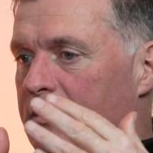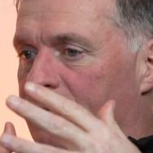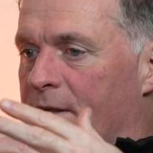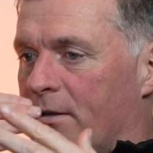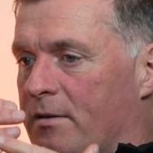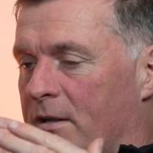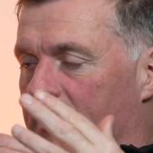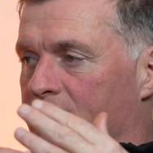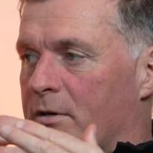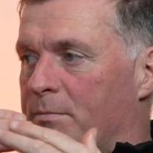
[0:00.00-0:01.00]
I feel that a
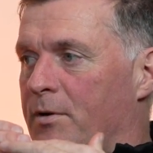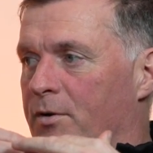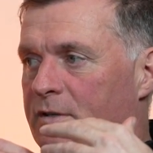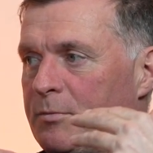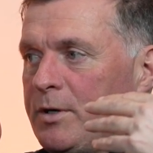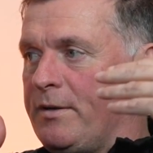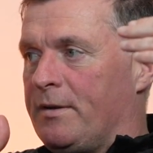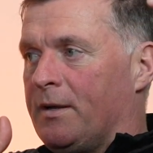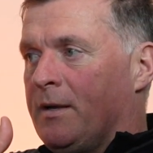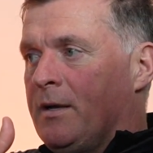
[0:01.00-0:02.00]
lot of our players might